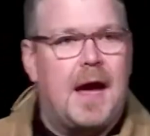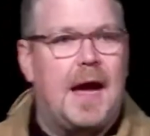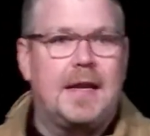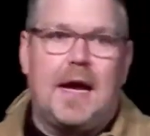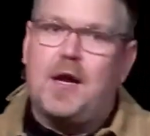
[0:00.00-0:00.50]

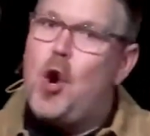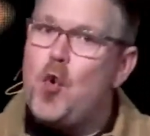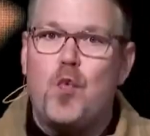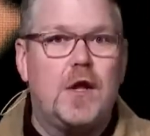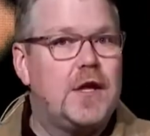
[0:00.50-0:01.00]
I'd got
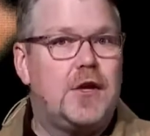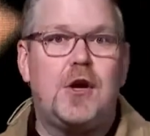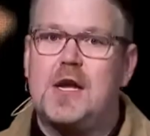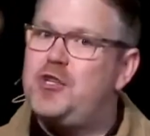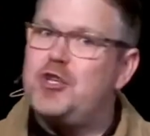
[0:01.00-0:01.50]
going really
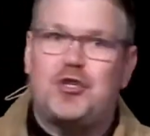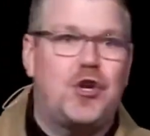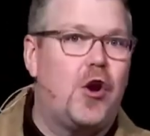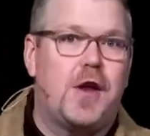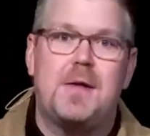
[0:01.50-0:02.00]
good. I just
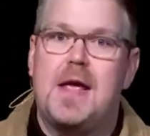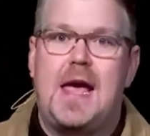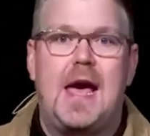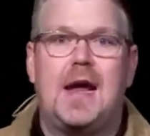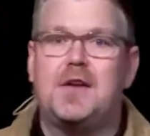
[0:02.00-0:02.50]
started.
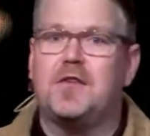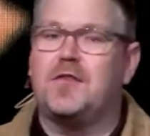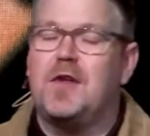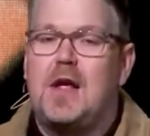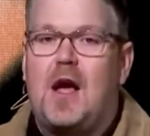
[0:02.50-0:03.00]
And I
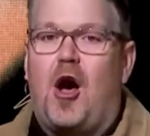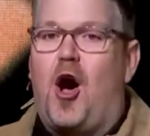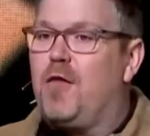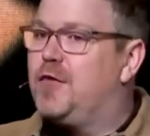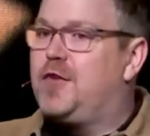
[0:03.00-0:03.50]
just,
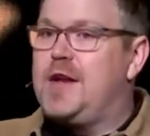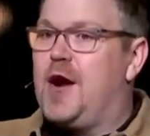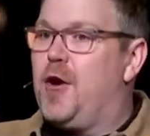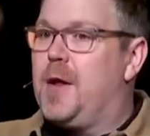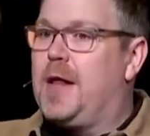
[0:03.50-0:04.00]
all of a sudden
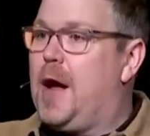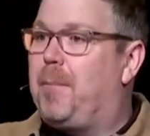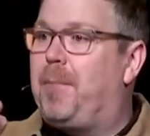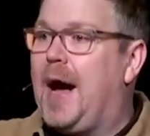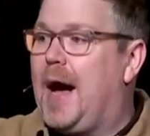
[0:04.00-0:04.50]
I heard a
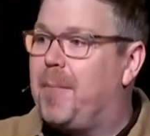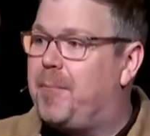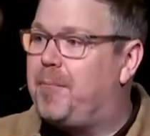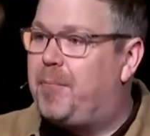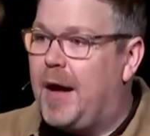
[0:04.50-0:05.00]
loud
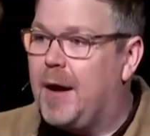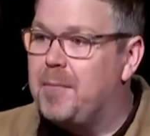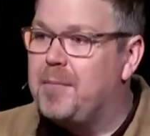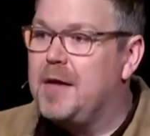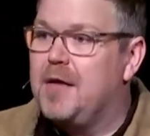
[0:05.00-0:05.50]
pop,
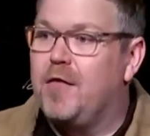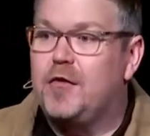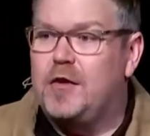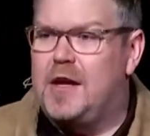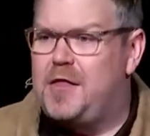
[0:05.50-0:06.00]
pop.
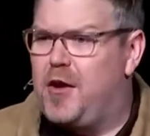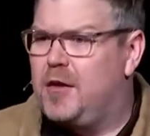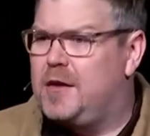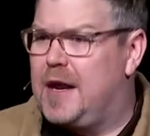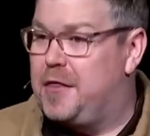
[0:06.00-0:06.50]
First thing I
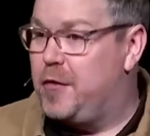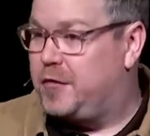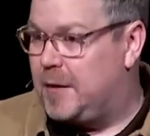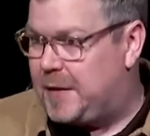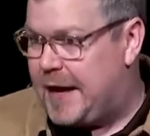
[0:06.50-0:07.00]
thought, did I throw
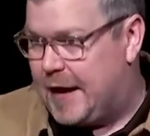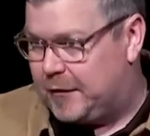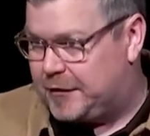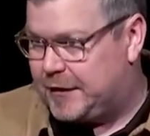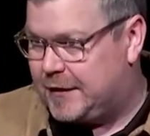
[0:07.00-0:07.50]
something
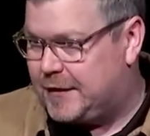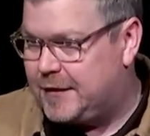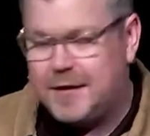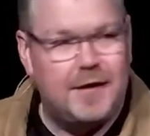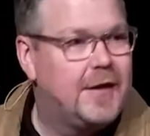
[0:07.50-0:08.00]
out?
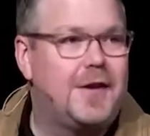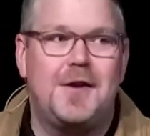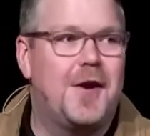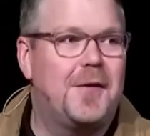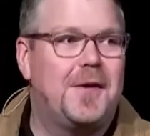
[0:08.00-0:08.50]

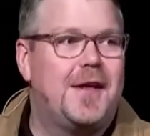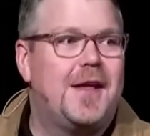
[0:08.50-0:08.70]
No.